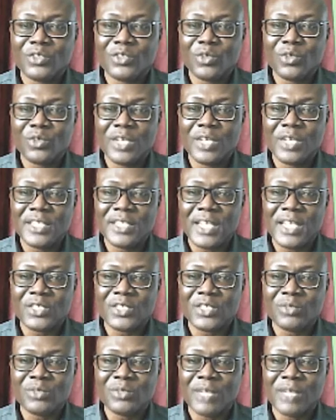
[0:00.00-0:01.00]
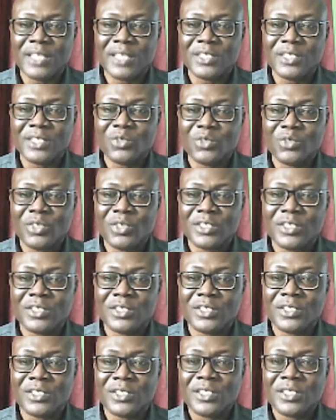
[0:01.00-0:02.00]
So let's assume that this one
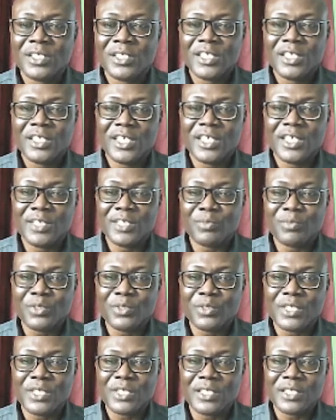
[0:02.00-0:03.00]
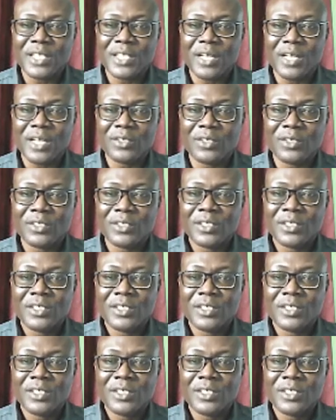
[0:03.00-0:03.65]
is in the process now.